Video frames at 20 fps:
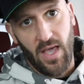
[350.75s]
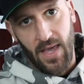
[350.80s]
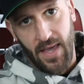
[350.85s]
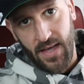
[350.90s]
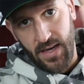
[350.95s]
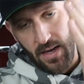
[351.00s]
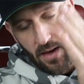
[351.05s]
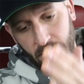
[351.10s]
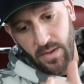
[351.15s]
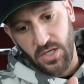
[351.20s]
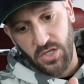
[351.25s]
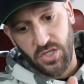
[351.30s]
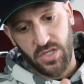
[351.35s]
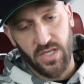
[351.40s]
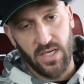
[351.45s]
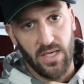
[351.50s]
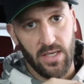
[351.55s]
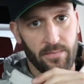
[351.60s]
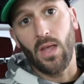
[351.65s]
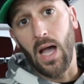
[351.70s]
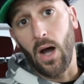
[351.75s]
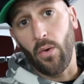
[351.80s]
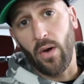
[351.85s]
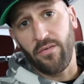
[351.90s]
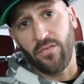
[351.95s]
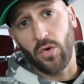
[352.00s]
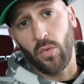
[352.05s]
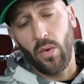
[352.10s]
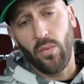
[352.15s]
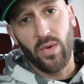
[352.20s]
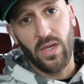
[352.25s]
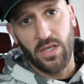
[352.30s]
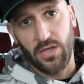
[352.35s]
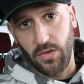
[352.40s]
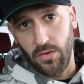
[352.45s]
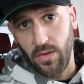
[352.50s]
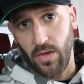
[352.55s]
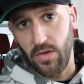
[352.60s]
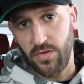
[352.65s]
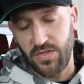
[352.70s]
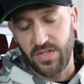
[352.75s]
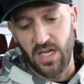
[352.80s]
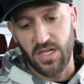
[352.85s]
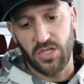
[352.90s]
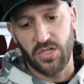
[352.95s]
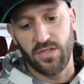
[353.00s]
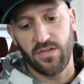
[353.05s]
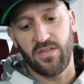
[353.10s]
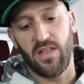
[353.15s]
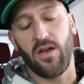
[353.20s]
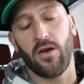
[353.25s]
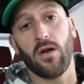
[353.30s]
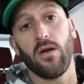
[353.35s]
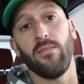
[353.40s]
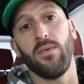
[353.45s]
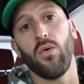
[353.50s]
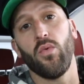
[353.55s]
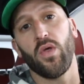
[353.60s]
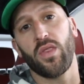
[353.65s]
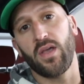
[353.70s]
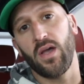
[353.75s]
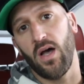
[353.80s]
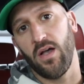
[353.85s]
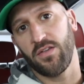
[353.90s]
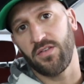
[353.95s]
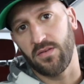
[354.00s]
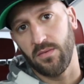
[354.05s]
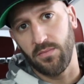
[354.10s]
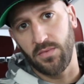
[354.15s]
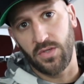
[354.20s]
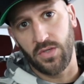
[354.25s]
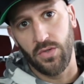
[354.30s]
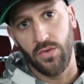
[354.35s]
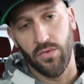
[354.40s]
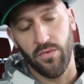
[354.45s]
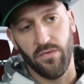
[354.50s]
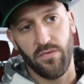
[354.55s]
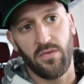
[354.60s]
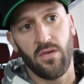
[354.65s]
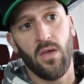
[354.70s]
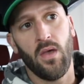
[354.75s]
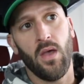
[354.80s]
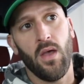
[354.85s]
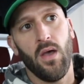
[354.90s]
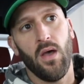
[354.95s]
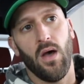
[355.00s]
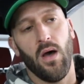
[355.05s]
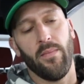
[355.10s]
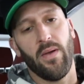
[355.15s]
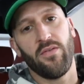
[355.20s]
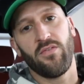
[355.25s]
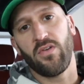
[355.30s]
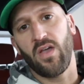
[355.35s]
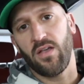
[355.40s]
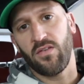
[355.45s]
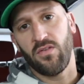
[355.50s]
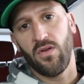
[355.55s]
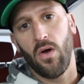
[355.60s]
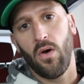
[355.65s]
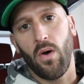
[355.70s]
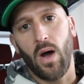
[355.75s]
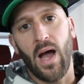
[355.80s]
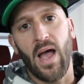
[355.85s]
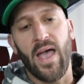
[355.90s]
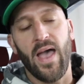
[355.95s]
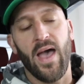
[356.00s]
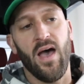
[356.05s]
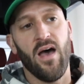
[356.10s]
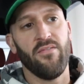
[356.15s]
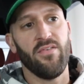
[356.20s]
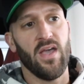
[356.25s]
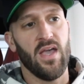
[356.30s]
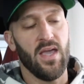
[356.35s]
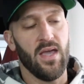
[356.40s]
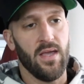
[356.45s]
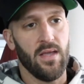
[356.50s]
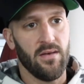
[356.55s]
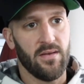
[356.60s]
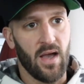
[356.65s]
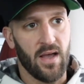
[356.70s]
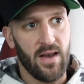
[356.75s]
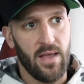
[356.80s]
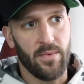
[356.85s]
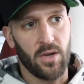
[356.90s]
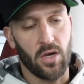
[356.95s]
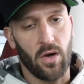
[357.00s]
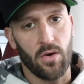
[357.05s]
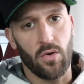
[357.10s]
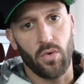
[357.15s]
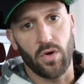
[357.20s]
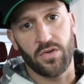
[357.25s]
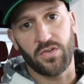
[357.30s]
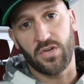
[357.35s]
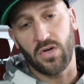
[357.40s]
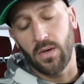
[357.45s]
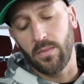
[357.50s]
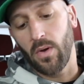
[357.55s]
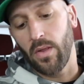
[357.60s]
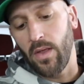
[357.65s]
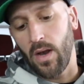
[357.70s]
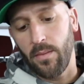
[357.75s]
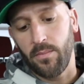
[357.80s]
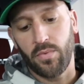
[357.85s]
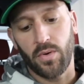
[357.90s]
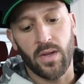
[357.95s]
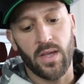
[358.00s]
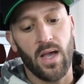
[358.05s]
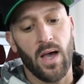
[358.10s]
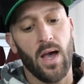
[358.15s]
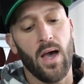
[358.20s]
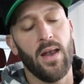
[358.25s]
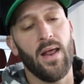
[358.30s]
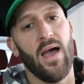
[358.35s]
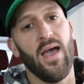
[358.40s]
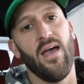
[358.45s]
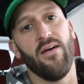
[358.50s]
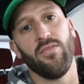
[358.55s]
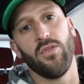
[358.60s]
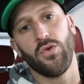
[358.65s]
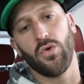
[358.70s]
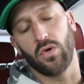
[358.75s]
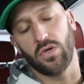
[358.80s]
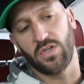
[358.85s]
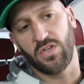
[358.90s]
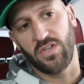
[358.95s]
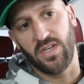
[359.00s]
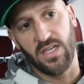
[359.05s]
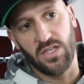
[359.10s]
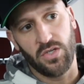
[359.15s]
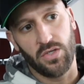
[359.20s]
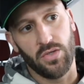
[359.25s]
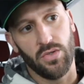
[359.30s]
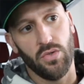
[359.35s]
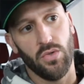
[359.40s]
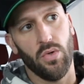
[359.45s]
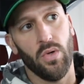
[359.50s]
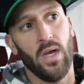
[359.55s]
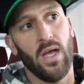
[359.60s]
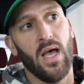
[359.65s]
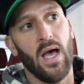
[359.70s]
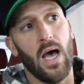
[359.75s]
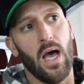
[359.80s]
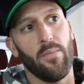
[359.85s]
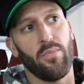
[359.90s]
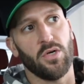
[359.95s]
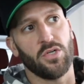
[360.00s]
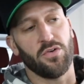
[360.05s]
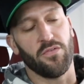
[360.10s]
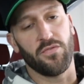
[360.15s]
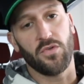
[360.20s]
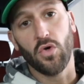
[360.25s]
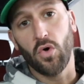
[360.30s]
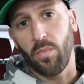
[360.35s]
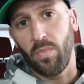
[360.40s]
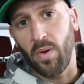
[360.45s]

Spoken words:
and MHD. However, when we do those sessions, they are gonna be with custom tunes. As you guys know, I have a Dynamic AutoWorks turbo that I'm putting on. I have the Dorch Stage 2 high pressure fuel